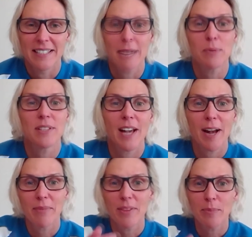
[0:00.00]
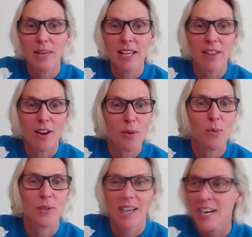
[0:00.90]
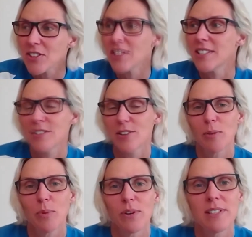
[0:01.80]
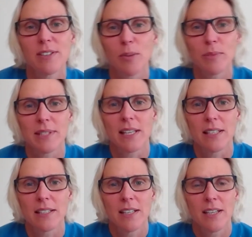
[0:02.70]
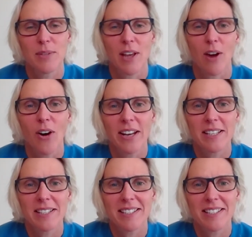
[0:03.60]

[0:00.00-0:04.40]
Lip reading: It was, the beer, though, was actually 0.0%. It was at Heineken.